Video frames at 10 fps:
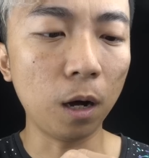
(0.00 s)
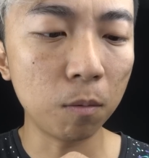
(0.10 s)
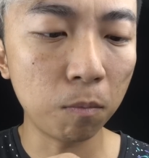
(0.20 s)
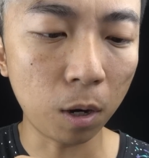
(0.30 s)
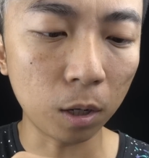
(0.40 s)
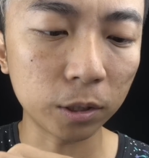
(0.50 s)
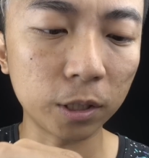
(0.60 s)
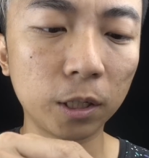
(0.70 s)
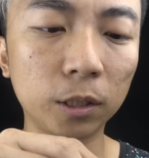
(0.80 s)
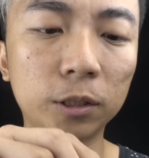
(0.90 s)

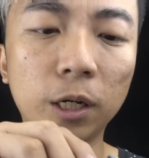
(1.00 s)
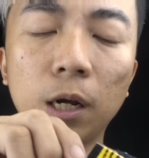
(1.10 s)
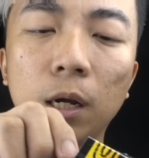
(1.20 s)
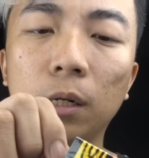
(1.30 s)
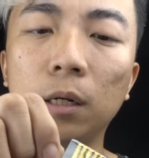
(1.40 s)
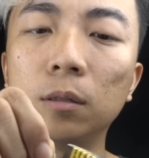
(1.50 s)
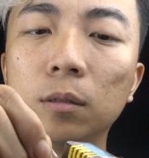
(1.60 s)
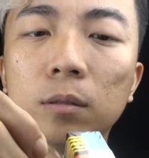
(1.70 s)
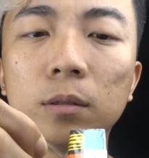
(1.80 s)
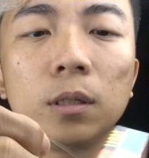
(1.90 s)
Unboxing channel.
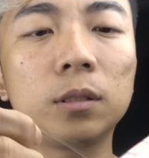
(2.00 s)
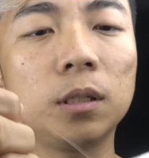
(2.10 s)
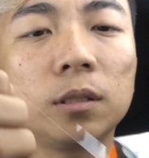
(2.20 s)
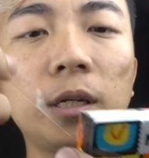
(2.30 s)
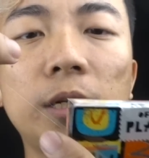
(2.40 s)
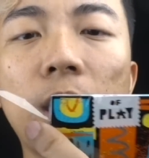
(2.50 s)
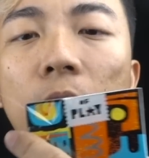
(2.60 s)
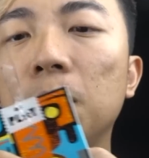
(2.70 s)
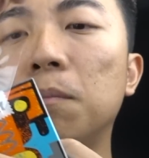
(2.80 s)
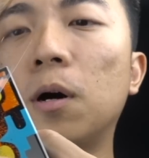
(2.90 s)
This is an
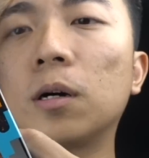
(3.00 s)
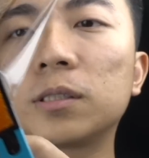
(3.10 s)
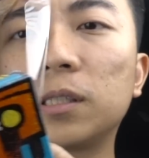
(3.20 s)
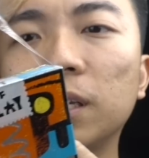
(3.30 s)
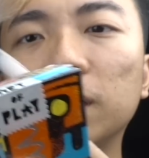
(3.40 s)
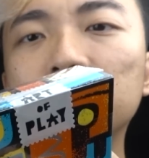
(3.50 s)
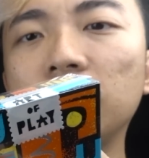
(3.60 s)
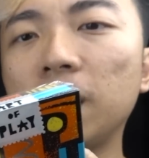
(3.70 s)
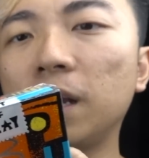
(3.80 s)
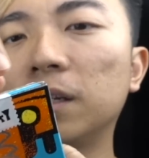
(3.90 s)
unboxing
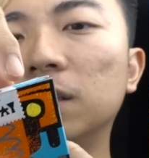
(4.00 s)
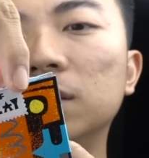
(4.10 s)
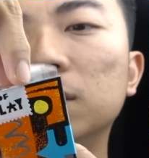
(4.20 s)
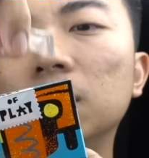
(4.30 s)
channel.